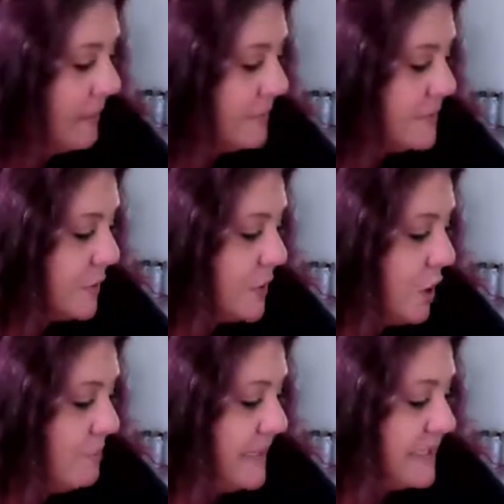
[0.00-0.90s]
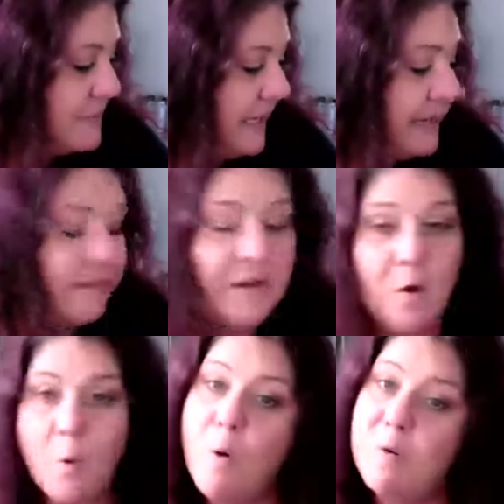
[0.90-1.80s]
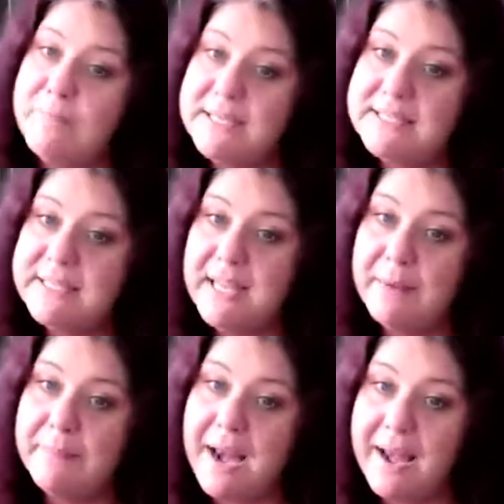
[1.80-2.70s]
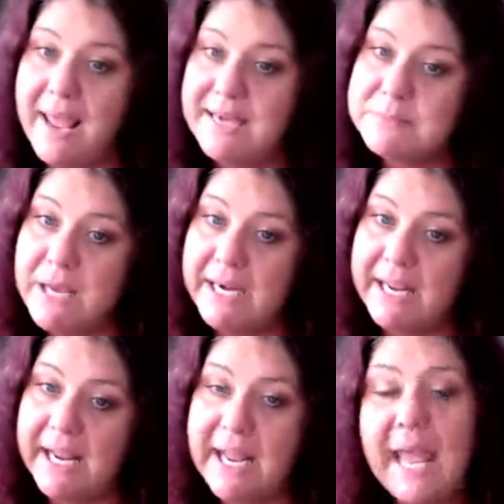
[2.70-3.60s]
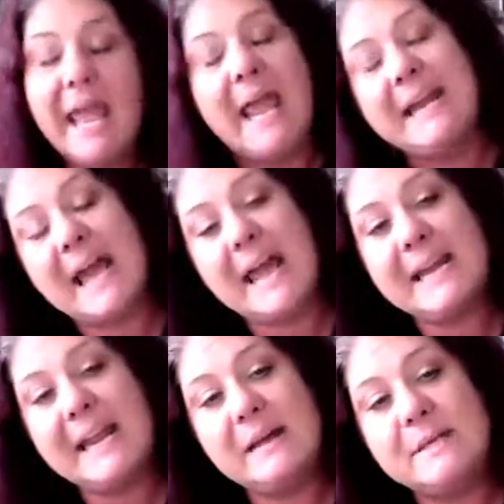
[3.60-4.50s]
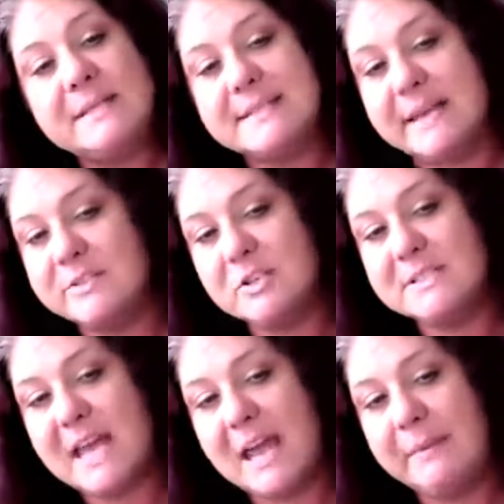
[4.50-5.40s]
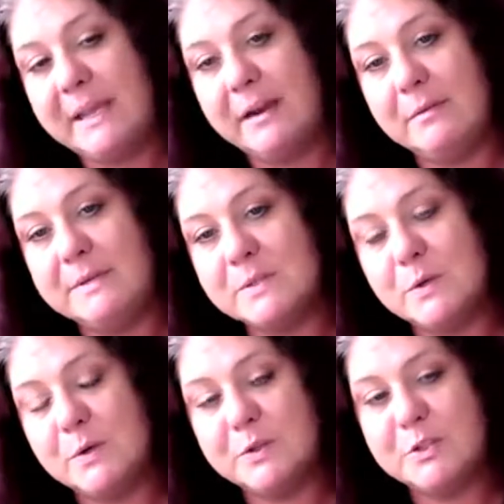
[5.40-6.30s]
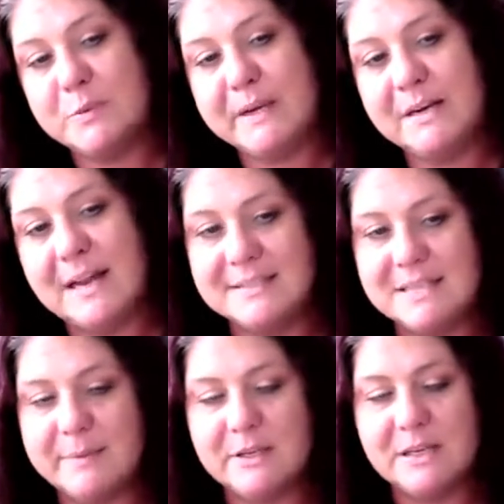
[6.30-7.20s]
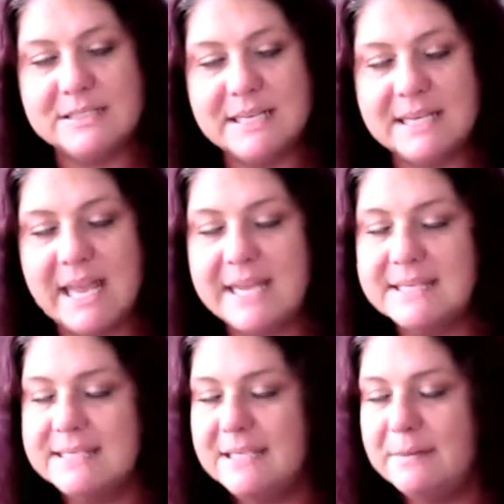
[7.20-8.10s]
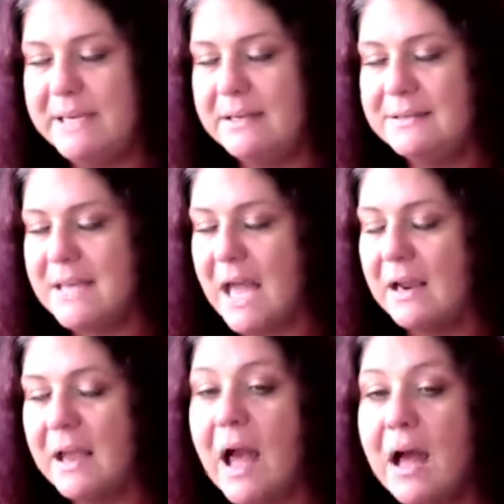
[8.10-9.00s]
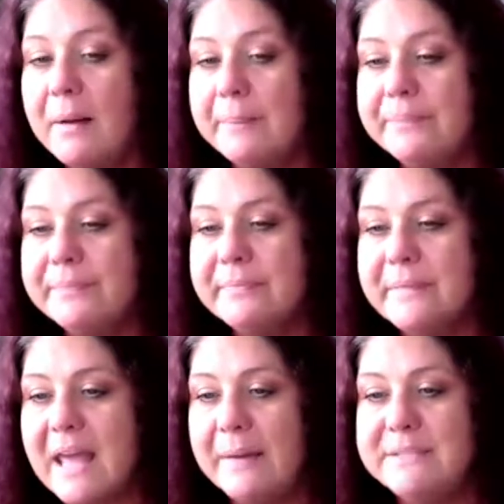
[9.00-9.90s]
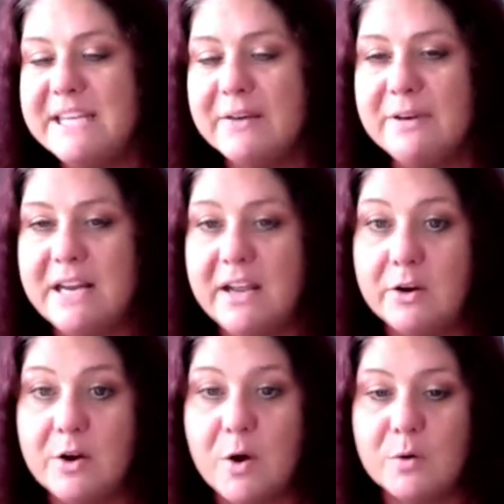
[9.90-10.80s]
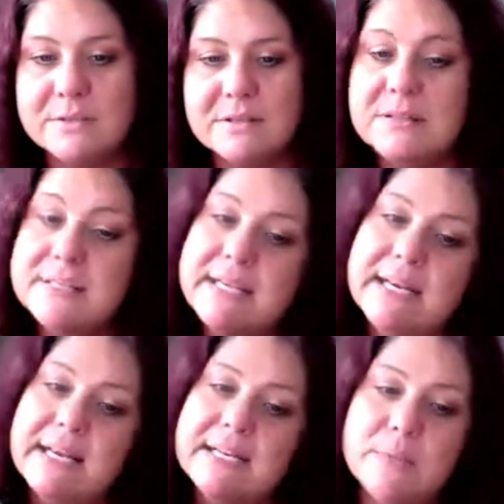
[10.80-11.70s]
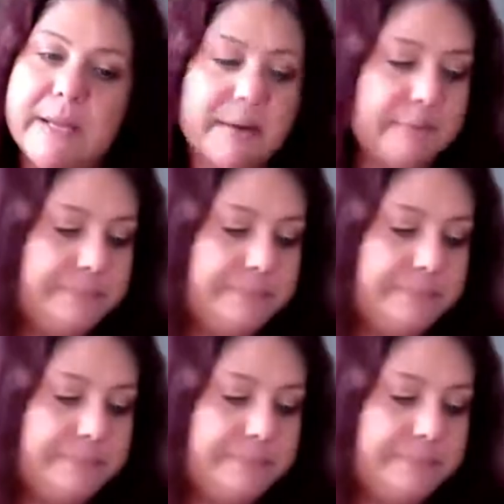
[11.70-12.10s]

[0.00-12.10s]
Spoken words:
So don't miss me or miss him next Monday at 9 a.m. Central Time here with School Through Spirit on WLTK-DB.com. I'm DeEtte Renee, your host. See you next week.